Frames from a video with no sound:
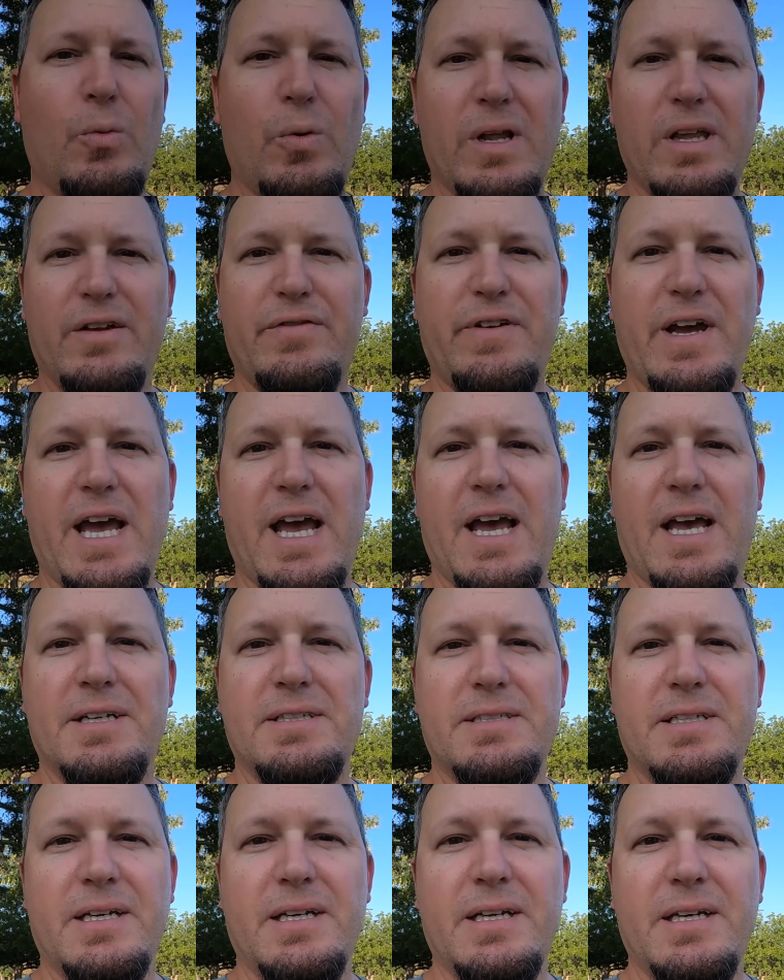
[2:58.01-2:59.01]
really
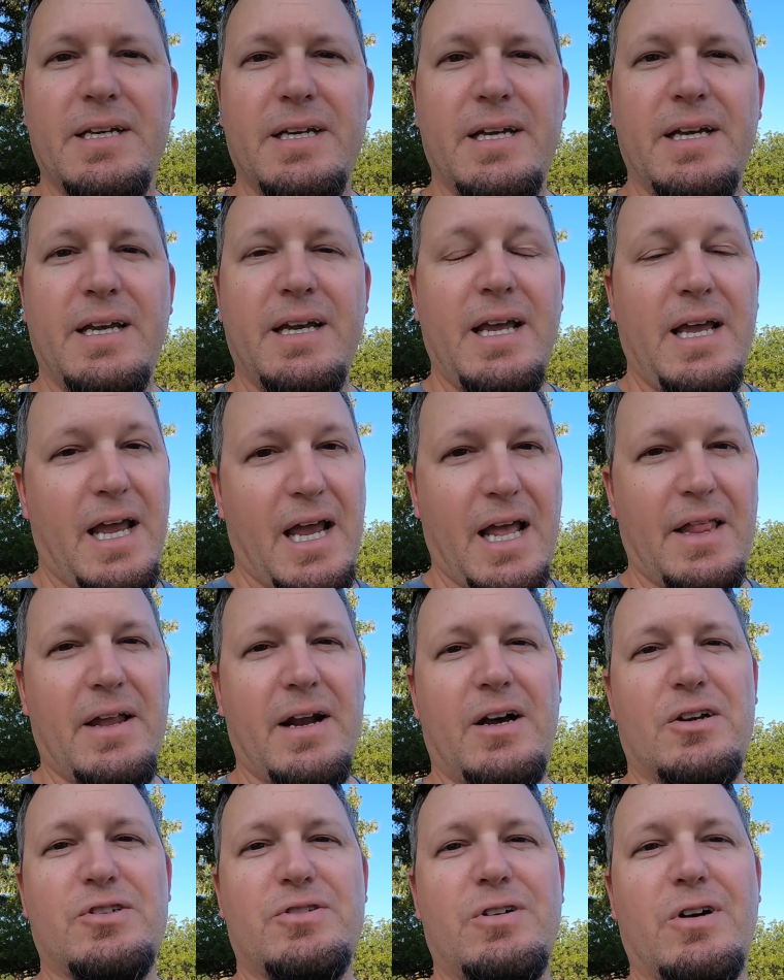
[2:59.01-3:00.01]
fast, and then
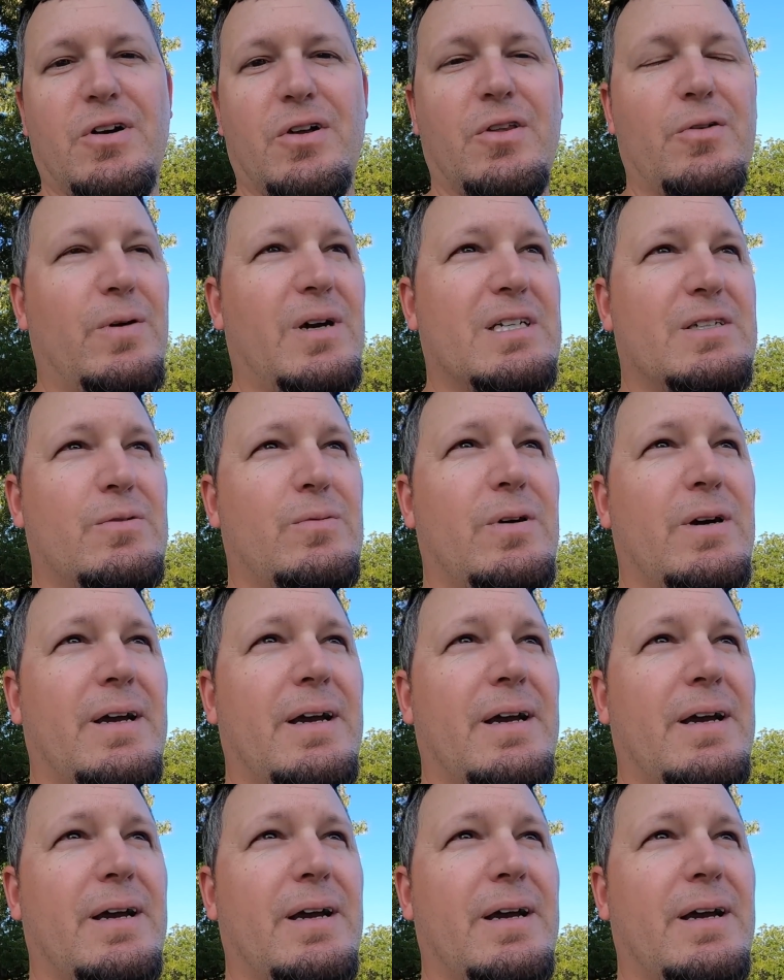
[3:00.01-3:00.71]
I'll struggle the rest of the